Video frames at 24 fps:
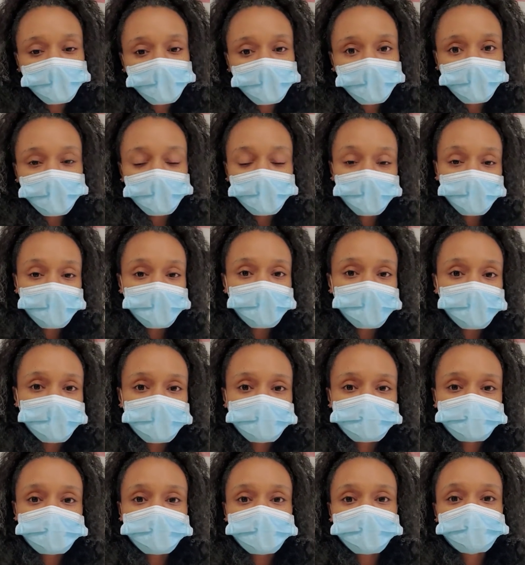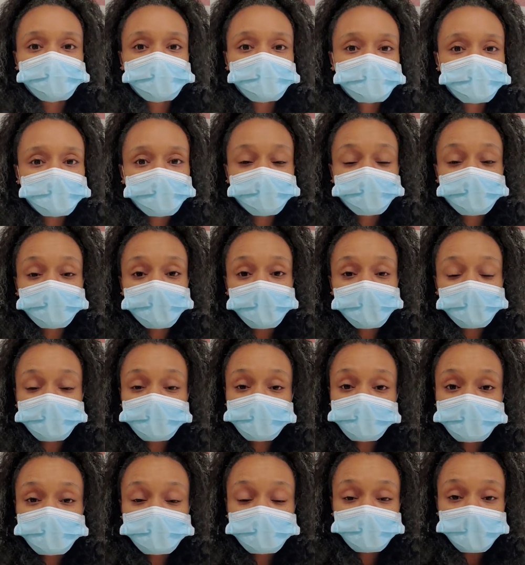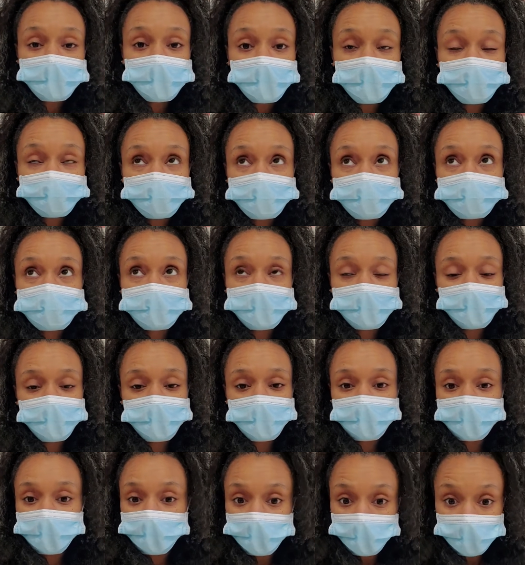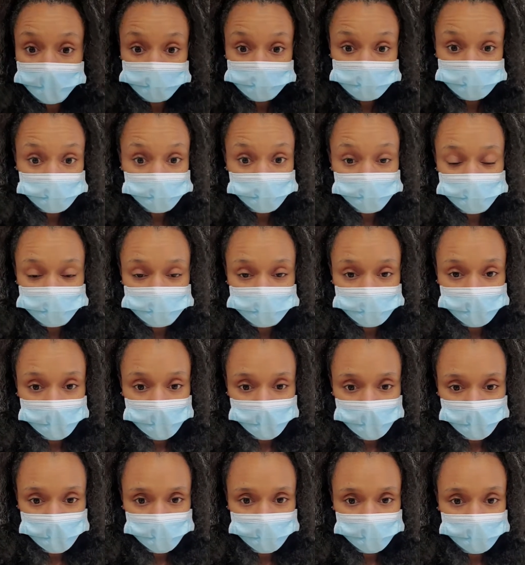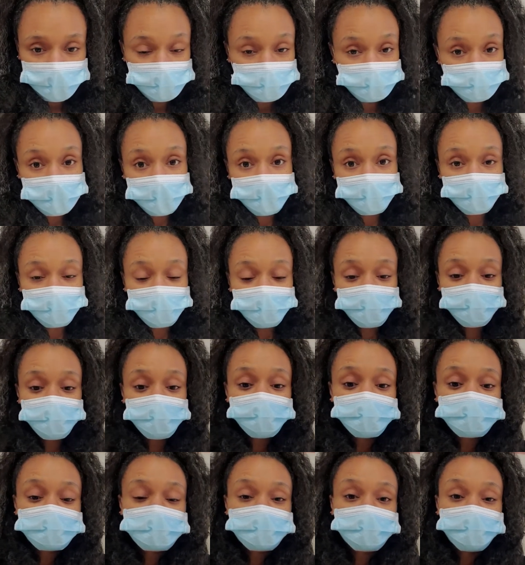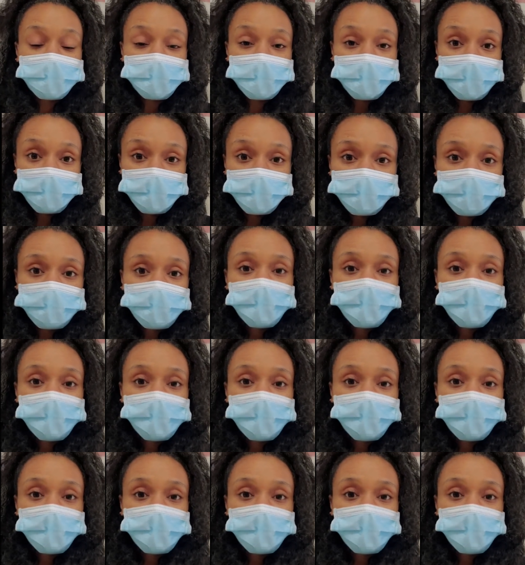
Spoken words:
Okay, guys, so I just left the doctor's office, and they won't see me today because I refuse to pay